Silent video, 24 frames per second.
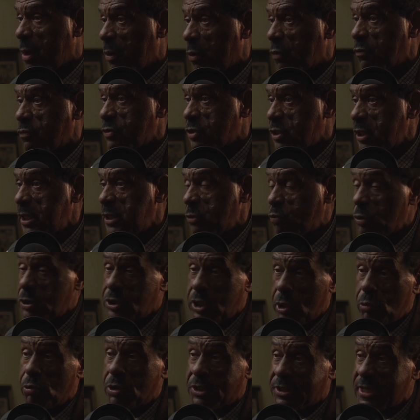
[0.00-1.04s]
overseas, which he
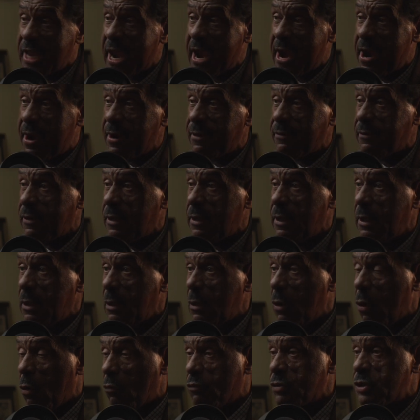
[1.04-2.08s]
retired
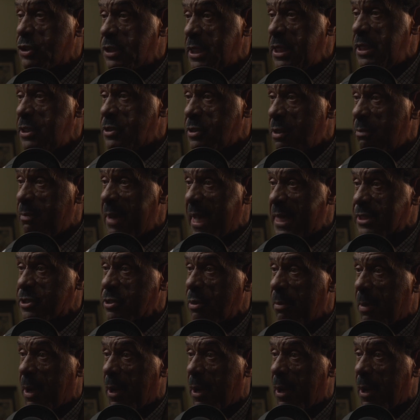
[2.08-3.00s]
overseas in basketball.